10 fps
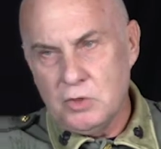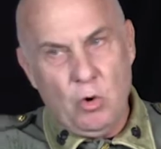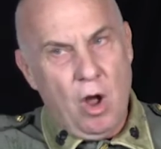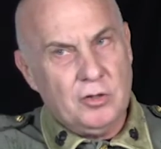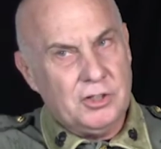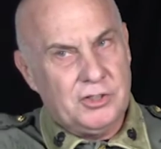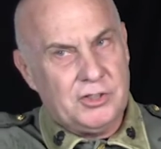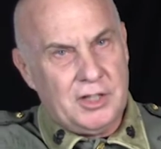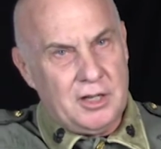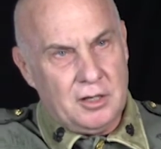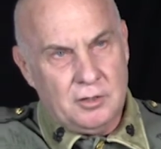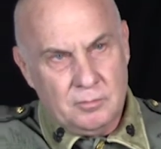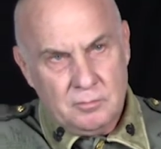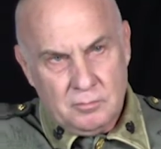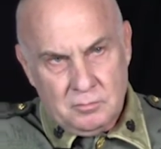You all did see
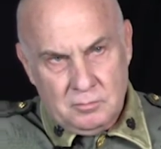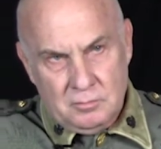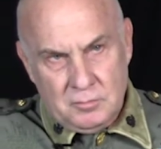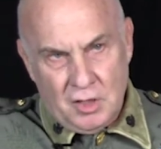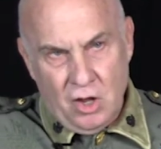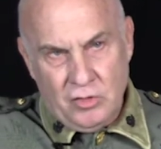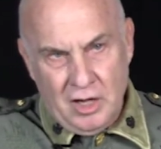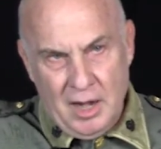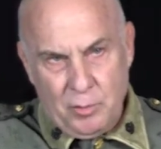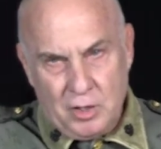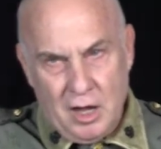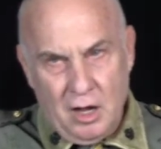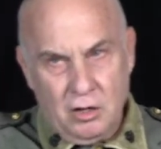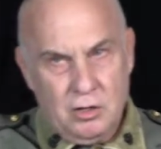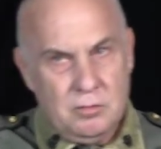that on the
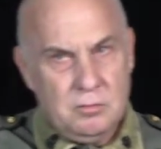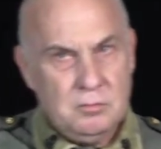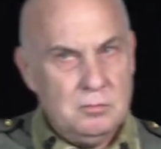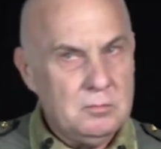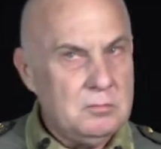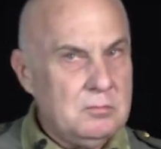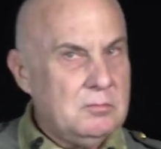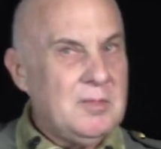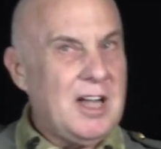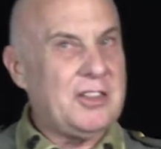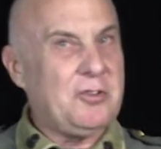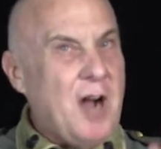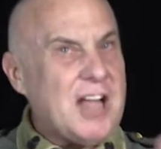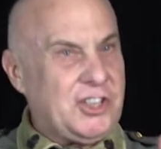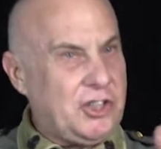leprechaun I
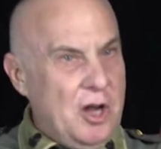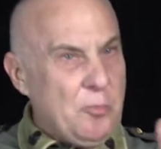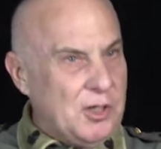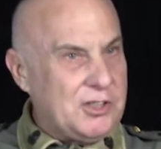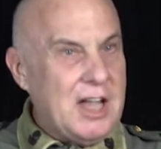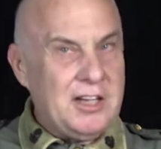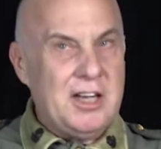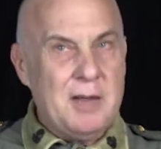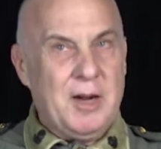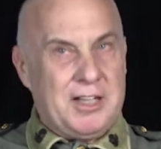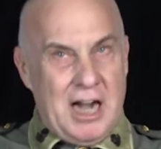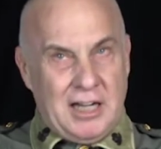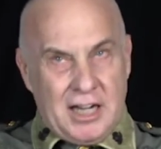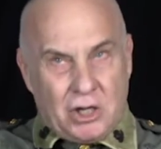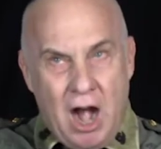thrice presented him a
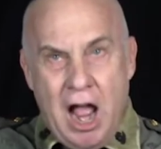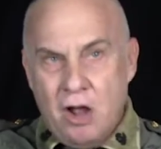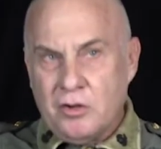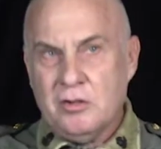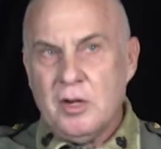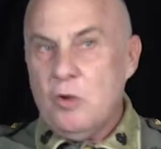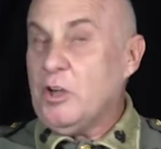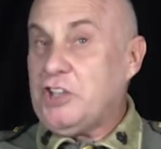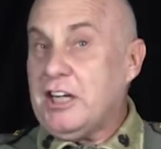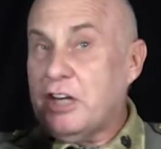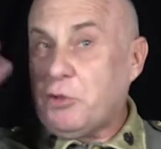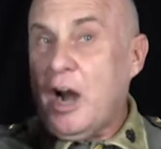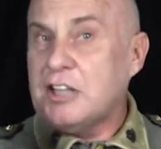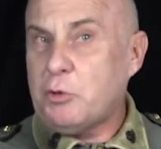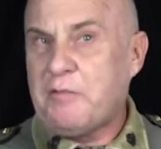kingly crown, which he did
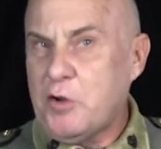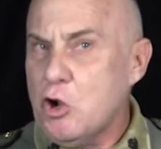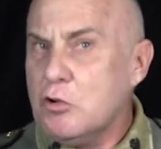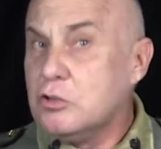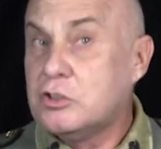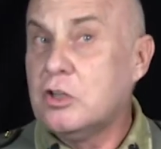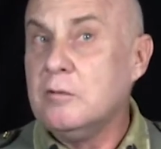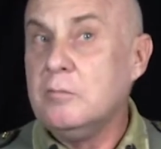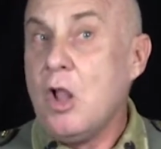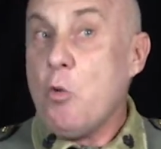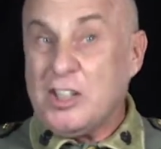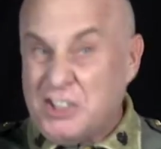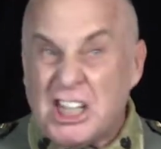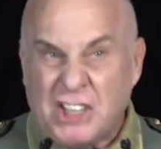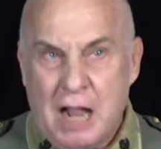thrice refuse.
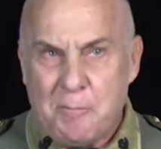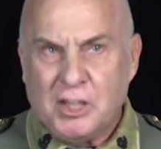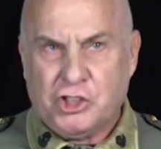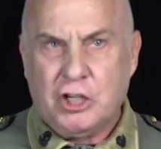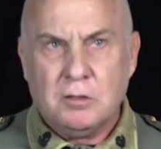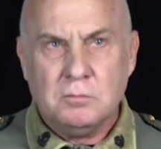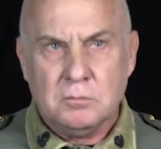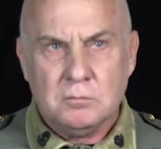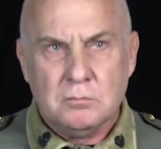Was this ambition?